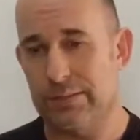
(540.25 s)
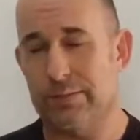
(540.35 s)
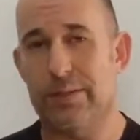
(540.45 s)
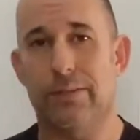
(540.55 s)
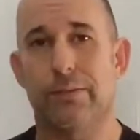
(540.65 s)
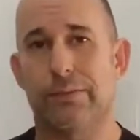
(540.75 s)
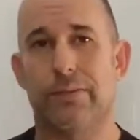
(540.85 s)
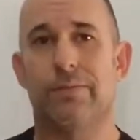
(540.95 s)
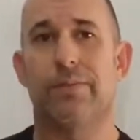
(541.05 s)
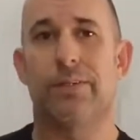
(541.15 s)
You're gonna need those to
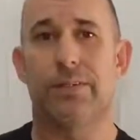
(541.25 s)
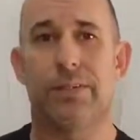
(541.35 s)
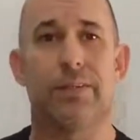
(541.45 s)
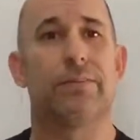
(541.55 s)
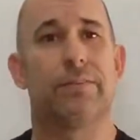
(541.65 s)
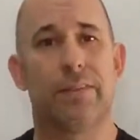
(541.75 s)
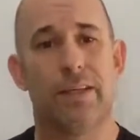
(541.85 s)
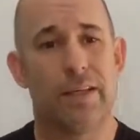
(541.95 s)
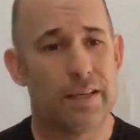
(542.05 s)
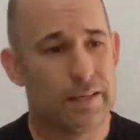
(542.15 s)
defend yourself.
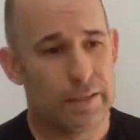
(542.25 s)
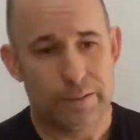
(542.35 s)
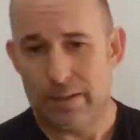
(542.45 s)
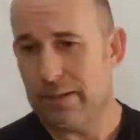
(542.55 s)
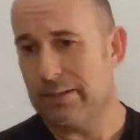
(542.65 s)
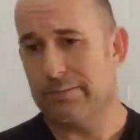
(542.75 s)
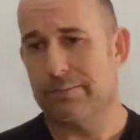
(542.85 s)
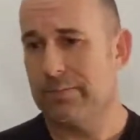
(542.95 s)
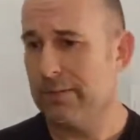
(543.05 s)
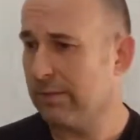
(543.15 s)

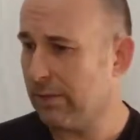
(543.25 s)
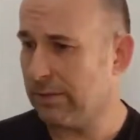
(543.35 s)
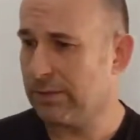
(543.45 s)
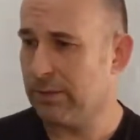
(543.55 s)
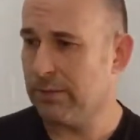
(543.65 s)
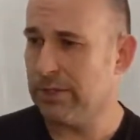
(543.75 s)
And also,